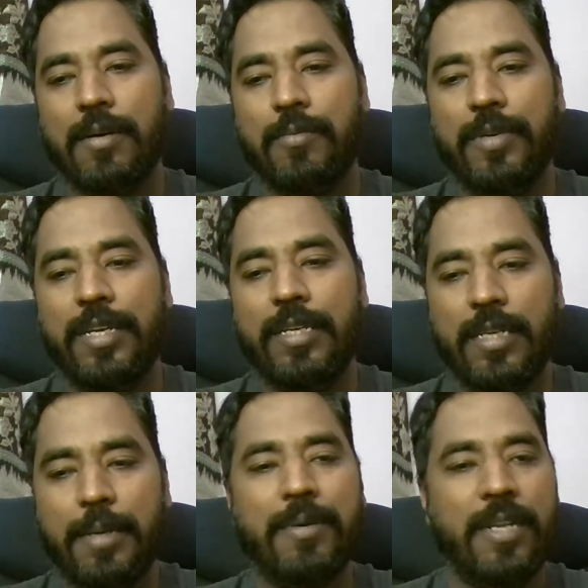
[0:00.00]
We
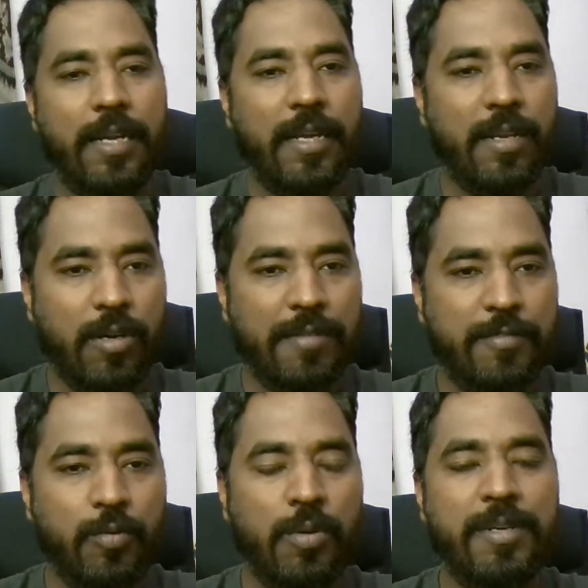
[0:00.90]
keep creating a lot of
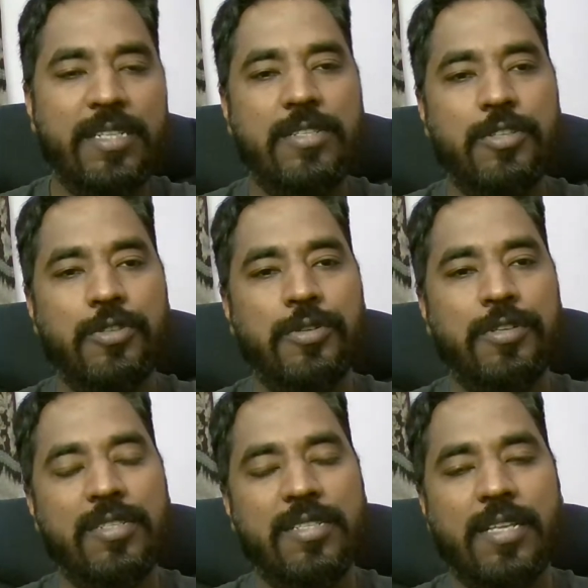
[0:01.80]
tool-based
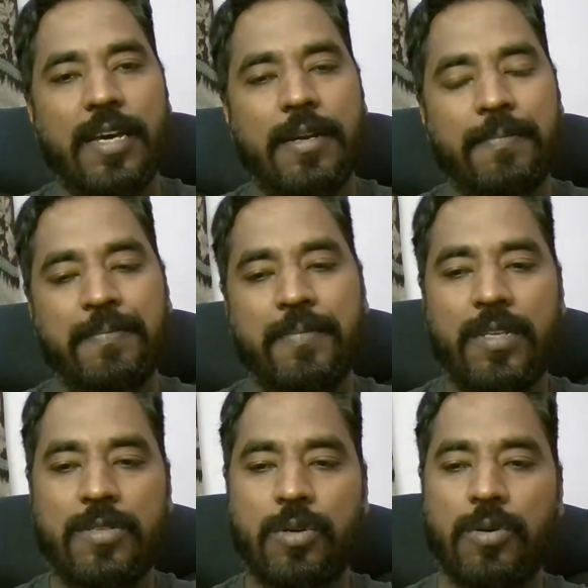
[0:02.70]
tutorials there.
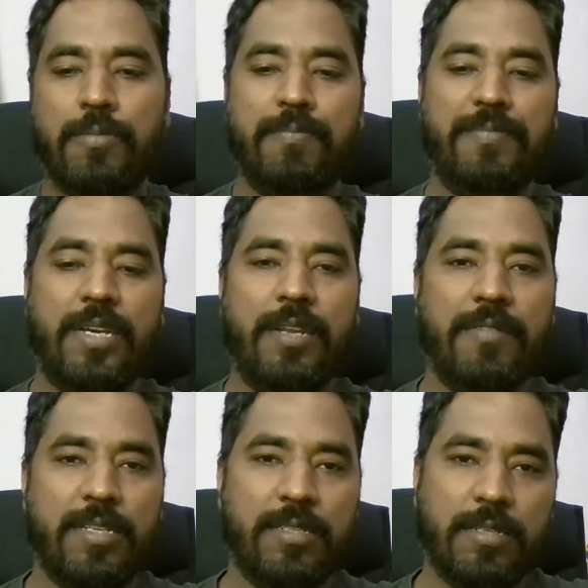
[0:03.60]
So,
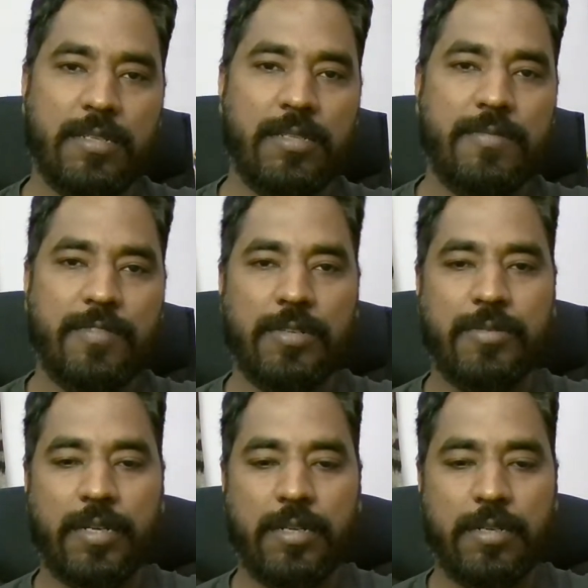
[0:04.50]
anyways, just for your
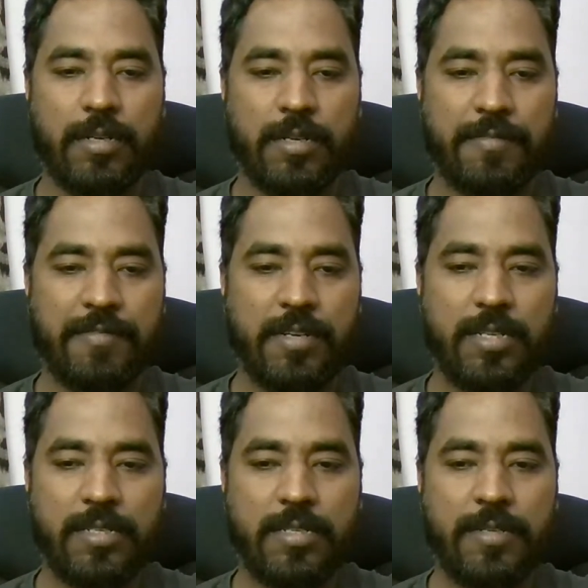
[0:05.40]
quick
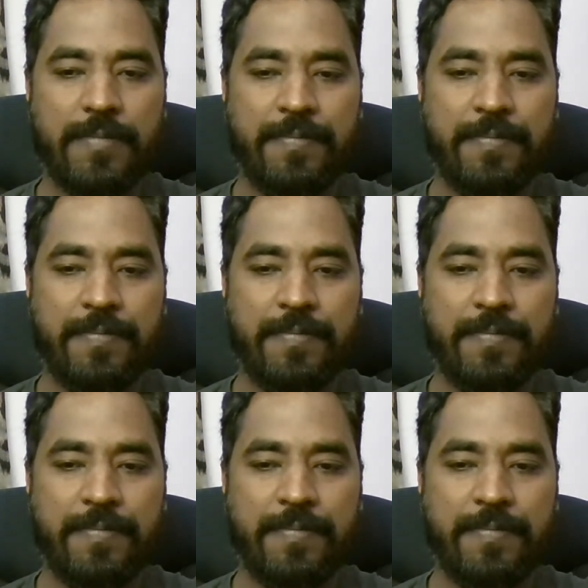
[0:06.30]
reference,